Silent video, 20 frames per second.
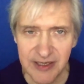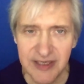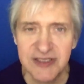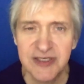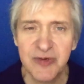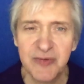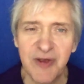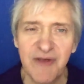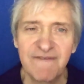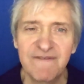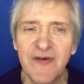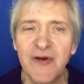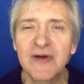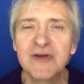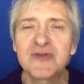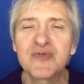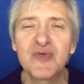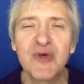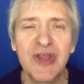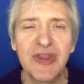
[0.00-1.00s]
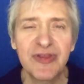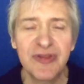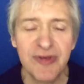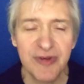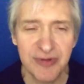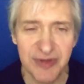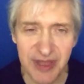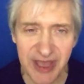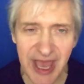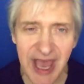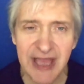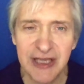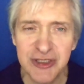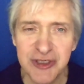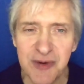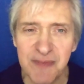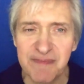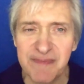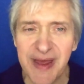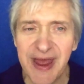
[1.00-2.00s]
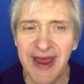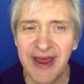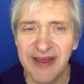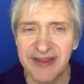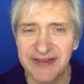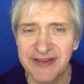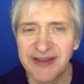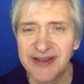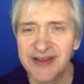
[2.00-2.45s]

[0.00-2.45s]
So we first went through the ancient path